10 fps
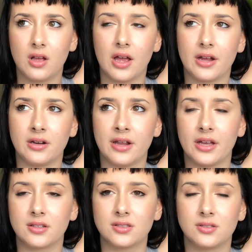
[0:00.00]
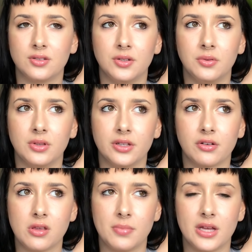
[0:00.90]
I had an ex who
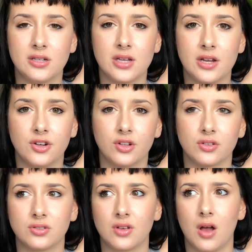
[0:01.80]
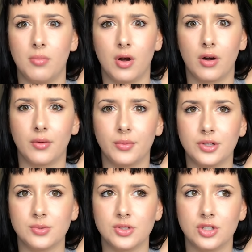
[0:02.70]
literally paid $10 a bar,
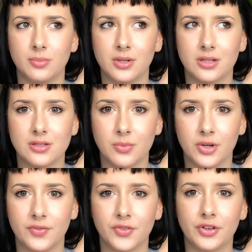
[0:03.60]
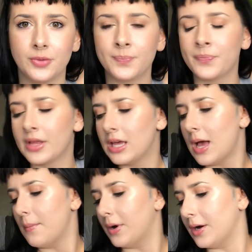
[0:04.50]
which was stupid because they weren't even real.
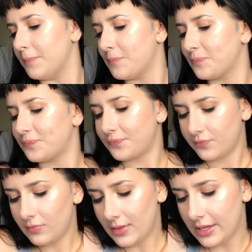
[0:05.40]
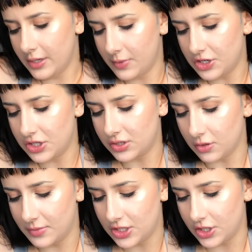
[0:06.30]
But anyway, she
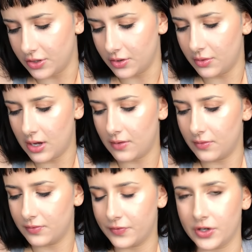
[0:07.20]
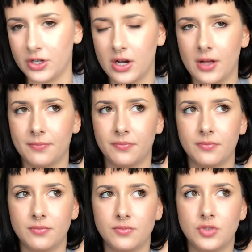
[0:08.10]
sold me 2 for
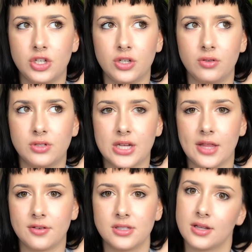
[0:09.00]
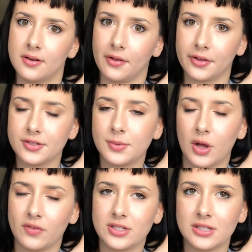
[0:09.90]
2 together is $10,
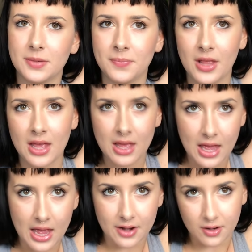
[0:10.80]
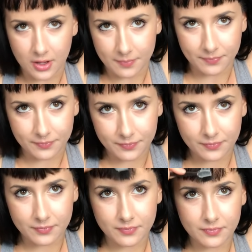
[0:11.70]
obviously. And
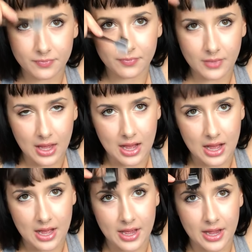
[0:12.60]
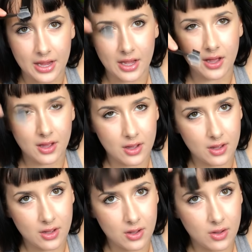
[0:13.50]
I
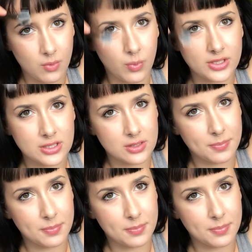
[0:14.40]
was